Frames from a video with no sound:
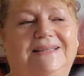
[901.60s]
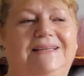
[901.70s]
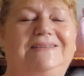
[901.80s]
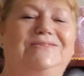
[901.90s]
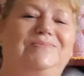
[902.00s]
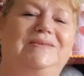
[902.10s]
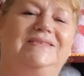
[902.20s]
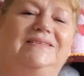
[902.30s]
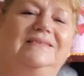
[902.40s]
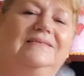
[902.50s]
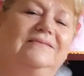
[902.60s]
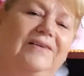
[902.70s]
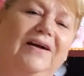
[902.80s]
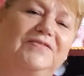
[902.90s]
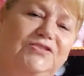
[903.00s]
and then he took me to the little
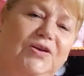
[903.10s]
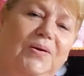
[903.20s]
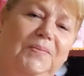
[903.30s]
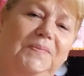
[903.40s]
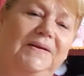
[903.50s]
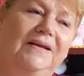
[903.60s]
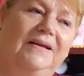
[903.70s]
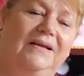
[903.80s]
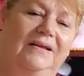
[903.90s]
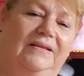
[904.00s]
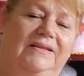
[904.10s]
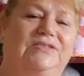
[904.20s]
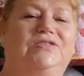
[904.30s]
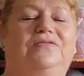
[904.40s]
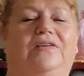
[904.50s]
craft shop
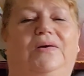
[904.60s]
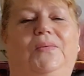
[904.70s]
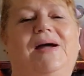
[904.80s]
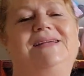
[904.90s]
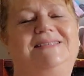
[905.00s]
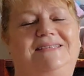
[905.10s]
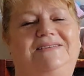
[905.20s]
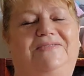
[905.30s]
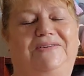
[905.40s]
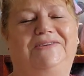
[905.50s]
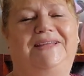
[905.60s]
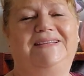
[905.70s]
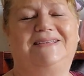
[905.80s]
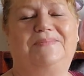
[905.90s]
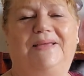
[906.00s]
that's not far away to see if I could
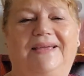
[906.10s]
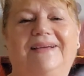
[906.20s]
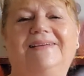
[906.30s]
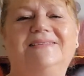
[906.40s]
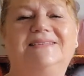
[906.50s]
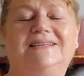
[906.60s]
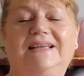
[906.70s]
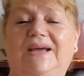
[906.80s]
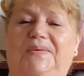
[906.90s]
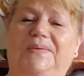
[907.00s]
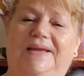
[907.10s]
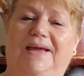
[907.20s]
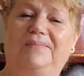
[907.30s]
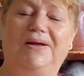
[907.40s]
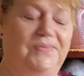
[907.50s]
get something else. And yeah, we
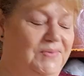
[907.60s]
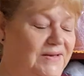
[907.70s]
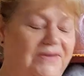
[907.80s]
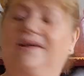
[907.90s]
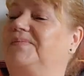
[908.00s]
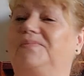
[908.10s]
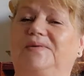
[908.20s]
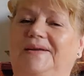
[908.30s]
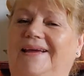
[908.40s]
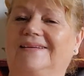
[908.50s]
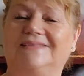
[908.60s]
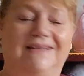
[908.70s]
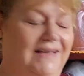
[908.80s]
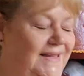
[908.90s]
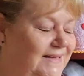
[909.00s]
came home. We had a great morning out
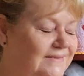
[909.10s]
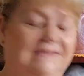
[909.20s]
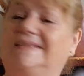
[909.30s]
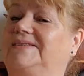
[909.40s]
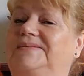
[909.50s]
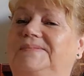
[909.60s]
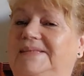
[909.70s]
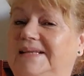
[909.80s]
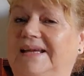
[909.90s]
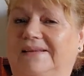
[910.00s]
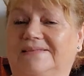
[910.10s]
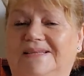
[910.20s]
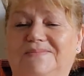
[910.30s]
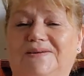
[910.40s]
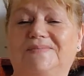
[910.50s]
together. So yeah,
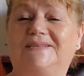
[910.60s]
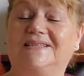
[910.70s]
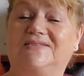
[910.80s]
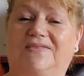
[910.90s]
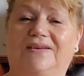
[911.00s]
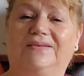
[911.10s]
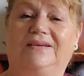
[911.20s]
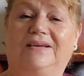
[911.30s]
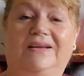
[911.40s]
sometimes it's fun